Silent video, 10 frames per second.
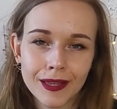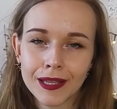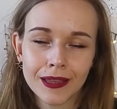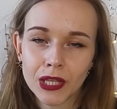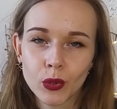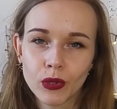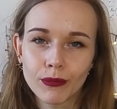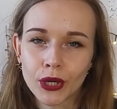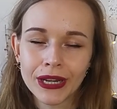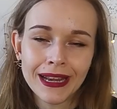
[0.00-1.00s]
think that you will
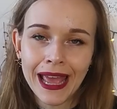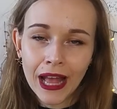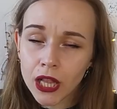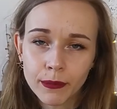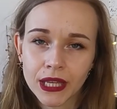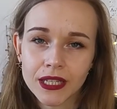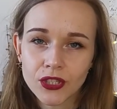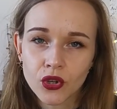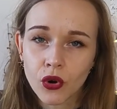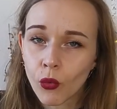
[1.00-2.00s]
burn in hell
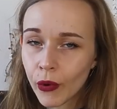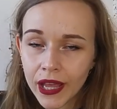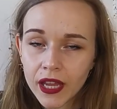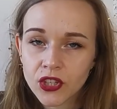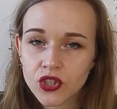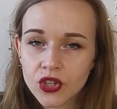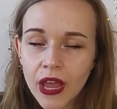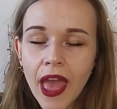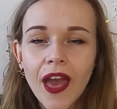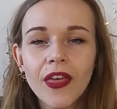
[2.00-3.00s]
because you're a witch,
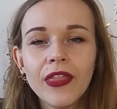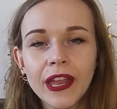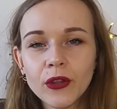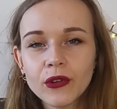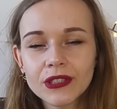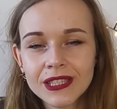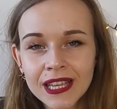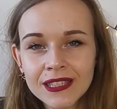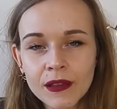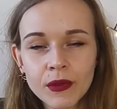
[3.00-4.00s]
then you could
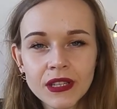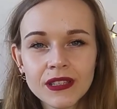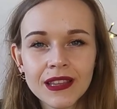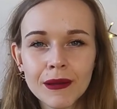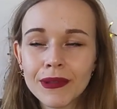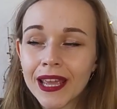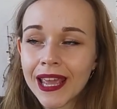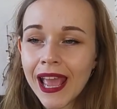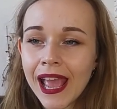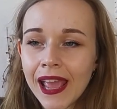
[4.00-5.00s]
say something to them
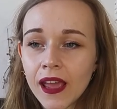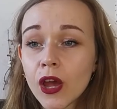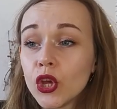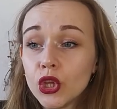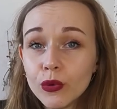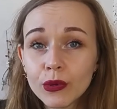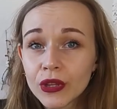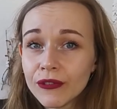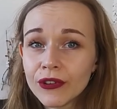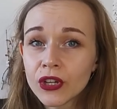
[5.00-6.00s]
like, hey, you
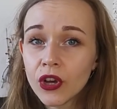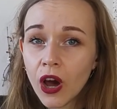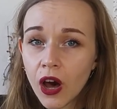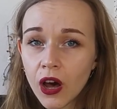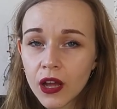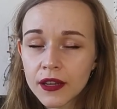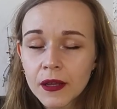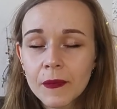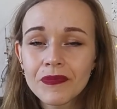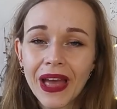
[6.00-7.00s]
believe in God.
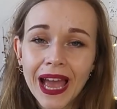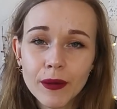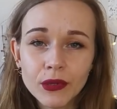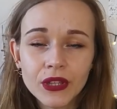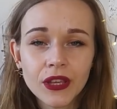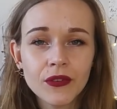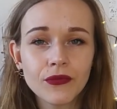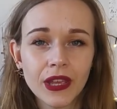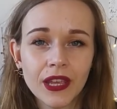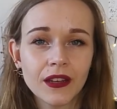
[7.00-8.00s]
I
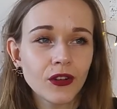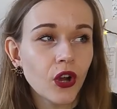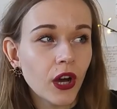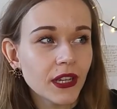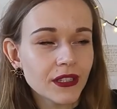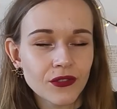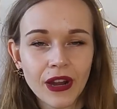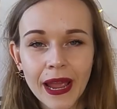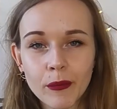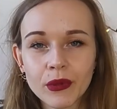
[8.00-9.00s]
believe in goddess,
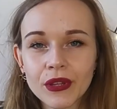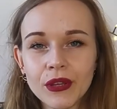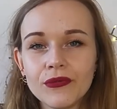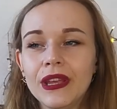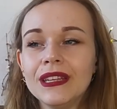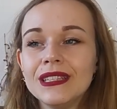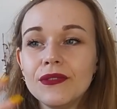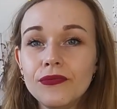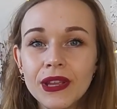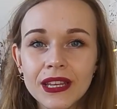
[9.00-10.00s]
or I believe in
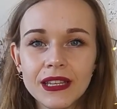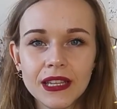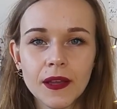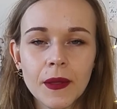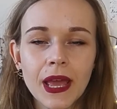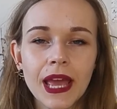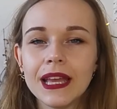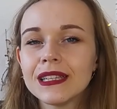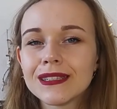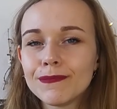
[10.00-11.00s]
divinity.
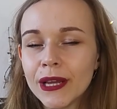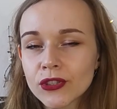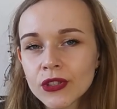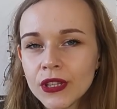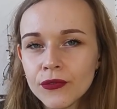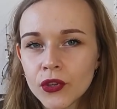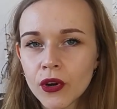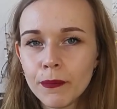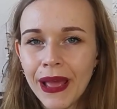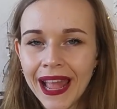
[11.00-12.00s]
Especially if
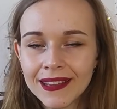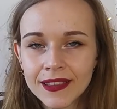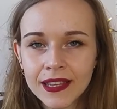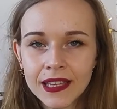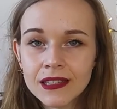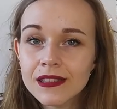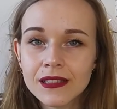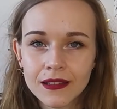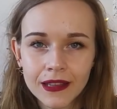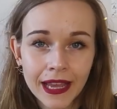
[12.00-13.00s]
you're a
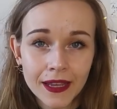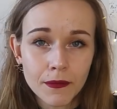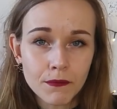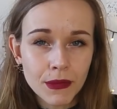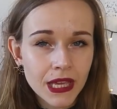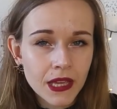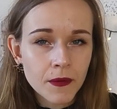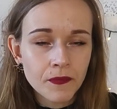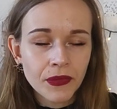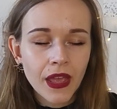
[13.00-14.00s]
pantheist like me,